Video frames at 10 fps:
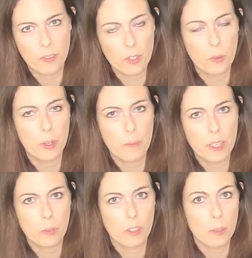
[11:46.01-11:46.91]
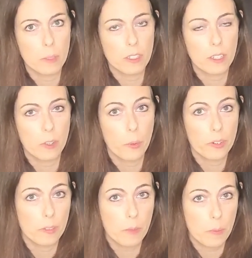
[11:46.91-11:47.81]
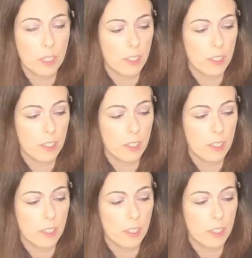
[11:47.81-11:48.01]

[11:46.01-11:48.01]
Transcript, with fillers: You don't want to mess with lipstick or sometimes